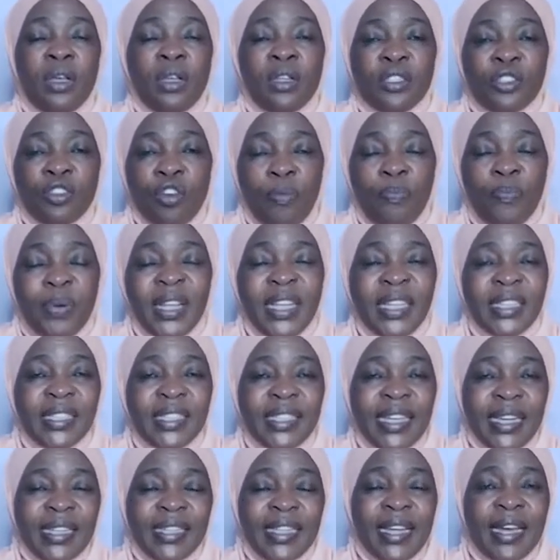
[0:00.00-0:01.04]
So please
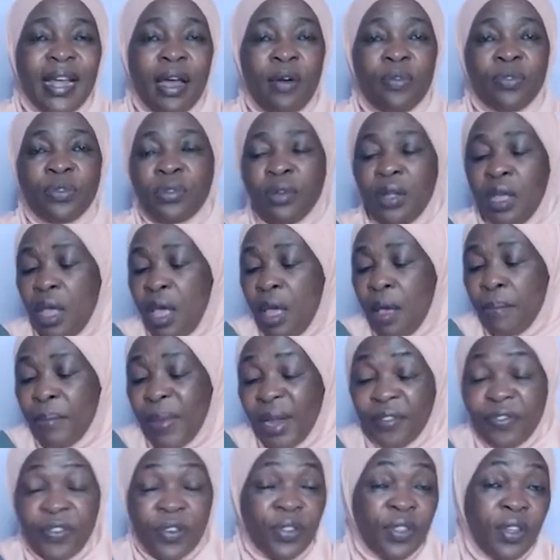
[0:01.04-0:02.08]
check that out.
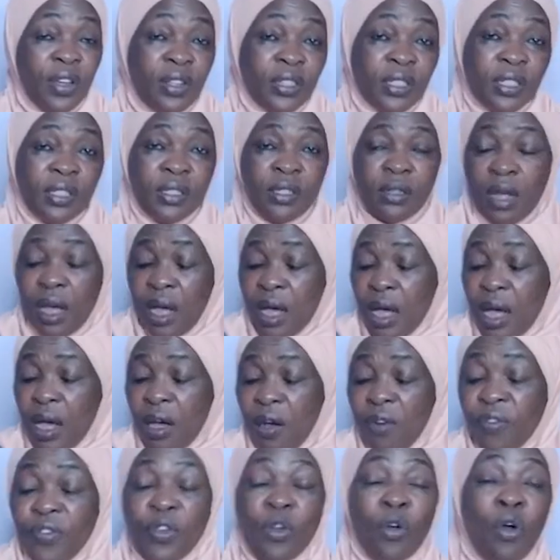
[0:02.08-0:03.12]
But for those
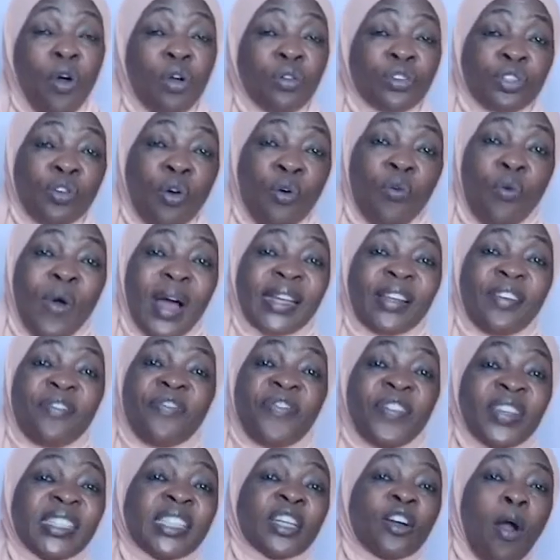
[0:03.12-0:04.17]
of you also who want a
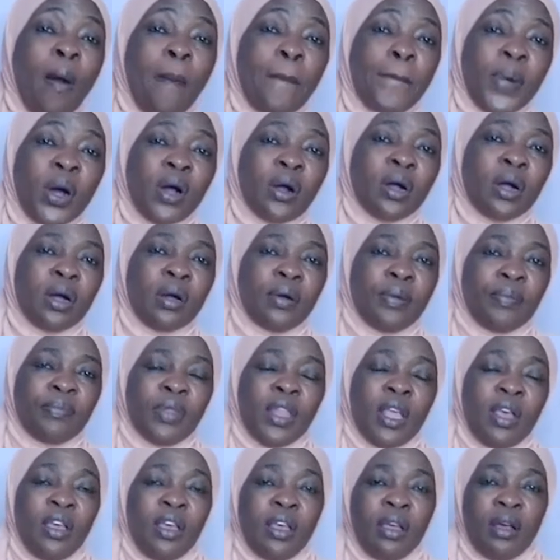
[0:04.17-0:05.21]
physical book,
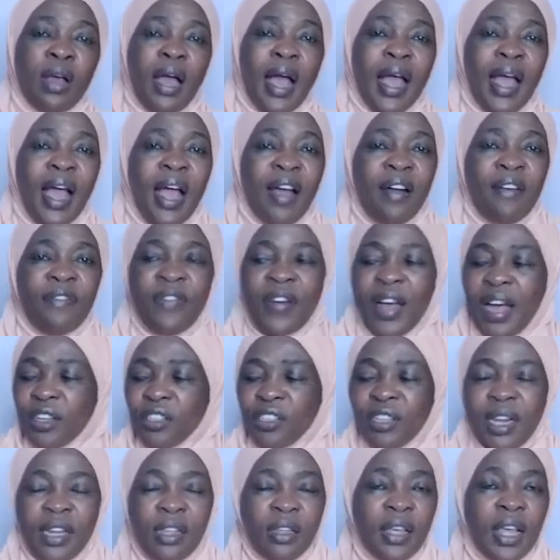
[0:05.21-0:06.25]
I have
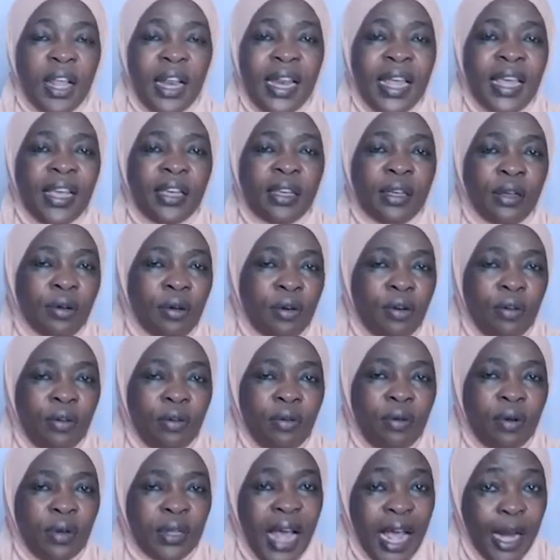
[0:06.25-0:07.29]
actually a link
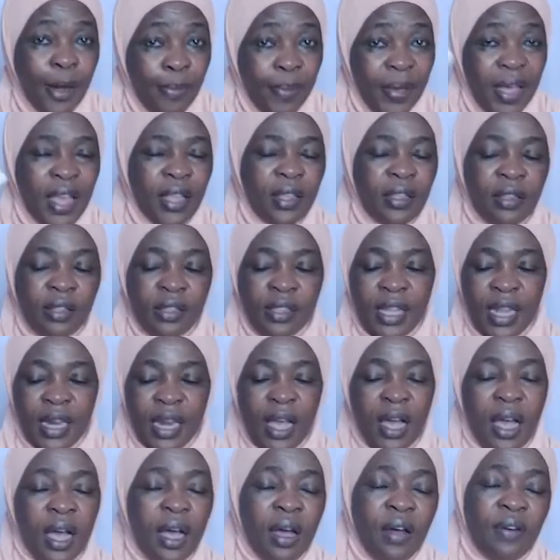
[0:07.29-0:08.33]
on that page that
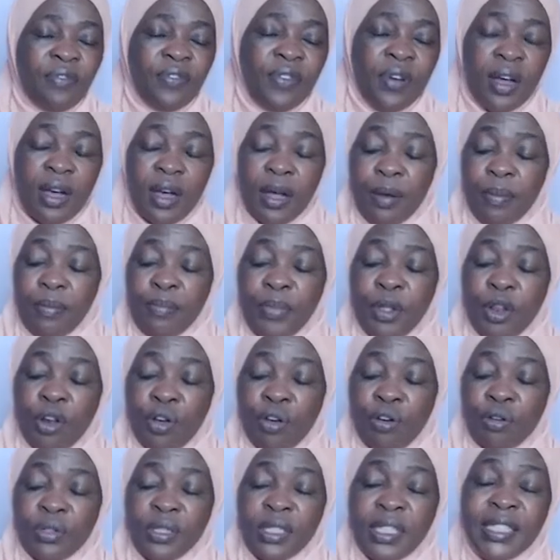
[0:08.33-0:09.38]
I have
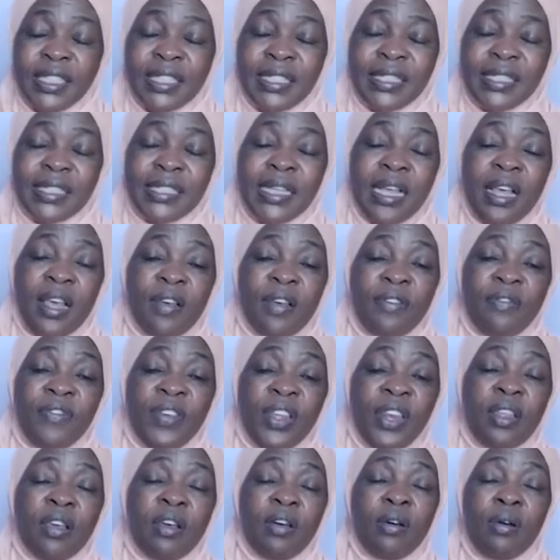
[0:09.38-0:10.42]
below this
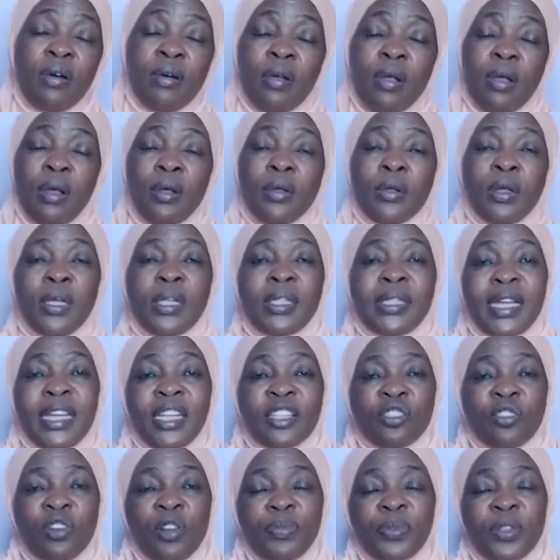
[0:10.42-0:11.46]
video in the
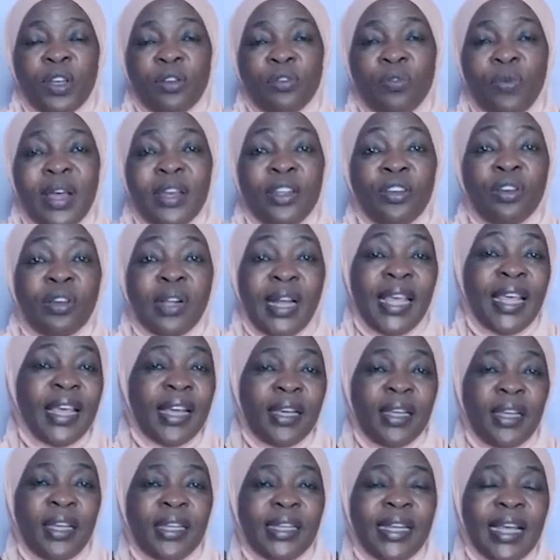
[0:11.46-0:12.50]
description. When you
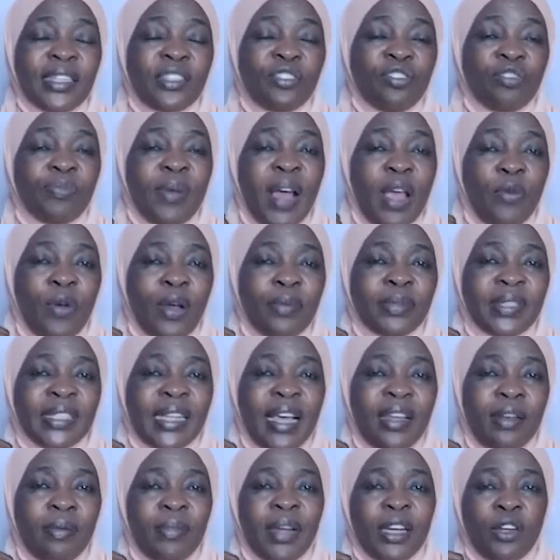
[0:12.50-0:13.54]
click, it takes you to my
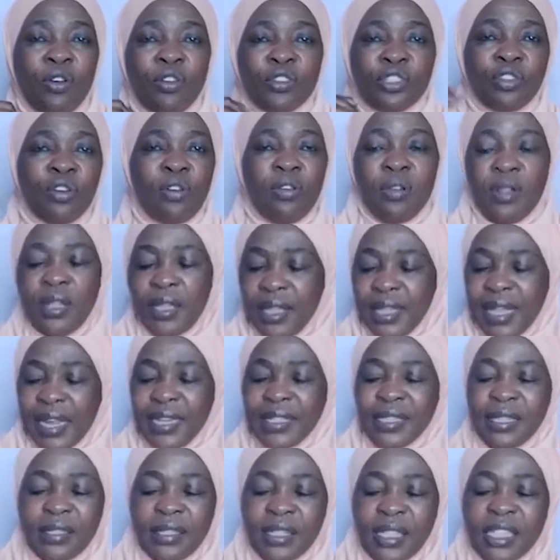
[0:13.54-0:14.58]
website, but also there
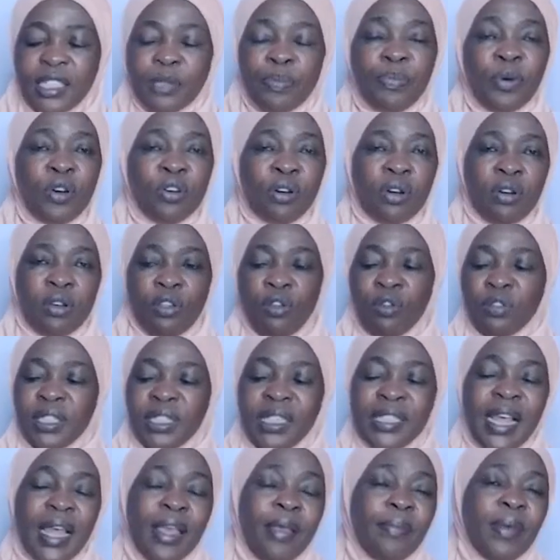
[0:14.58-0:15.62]
is this book. You'll
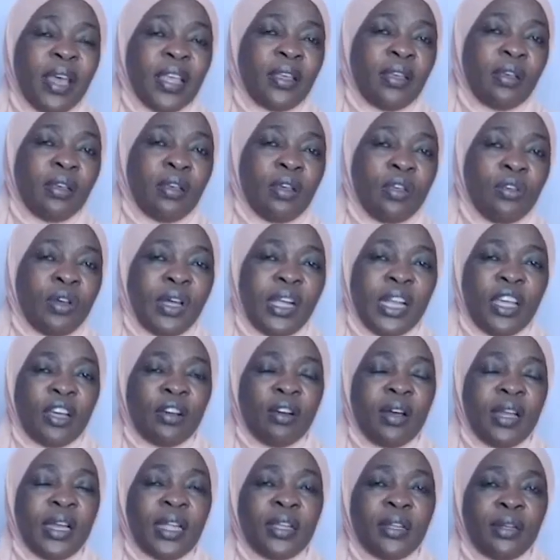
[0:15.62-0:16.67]
see the image. You click
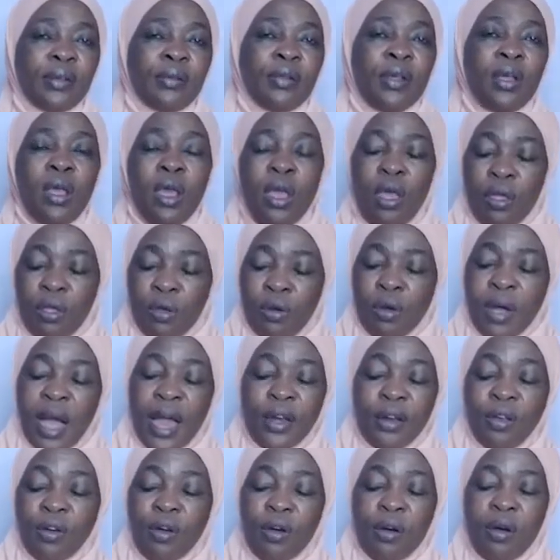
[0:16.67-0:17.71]
on it, you
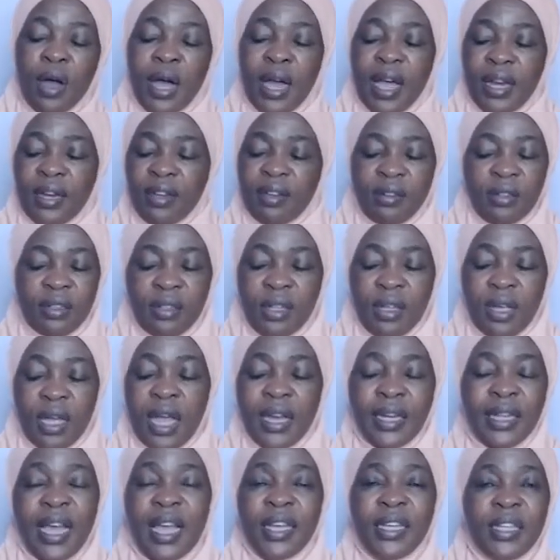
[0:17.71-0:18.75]
can go
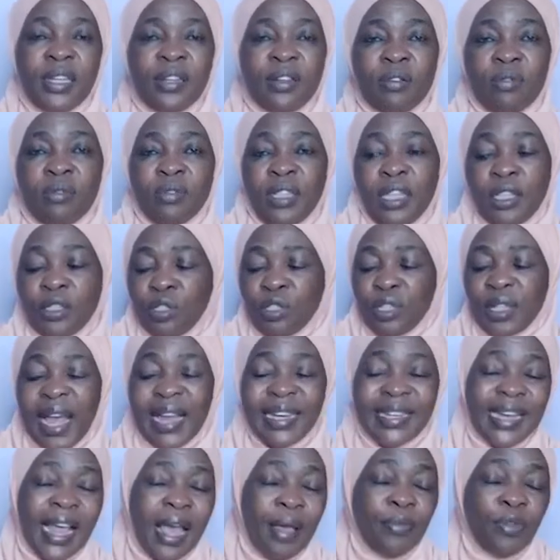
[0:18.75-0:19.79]
and get it.
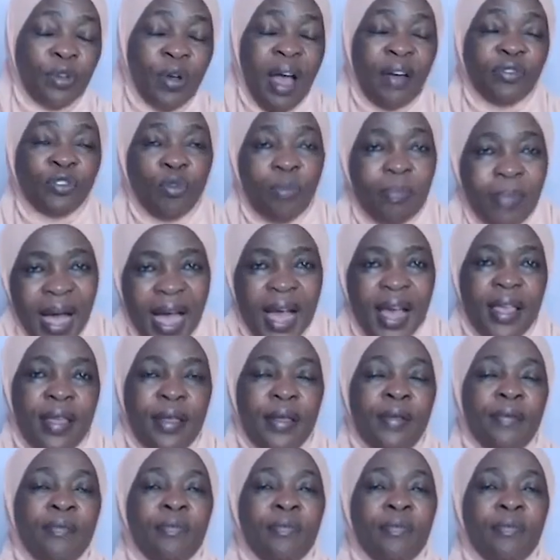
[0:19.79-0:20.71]
That time you have to buy.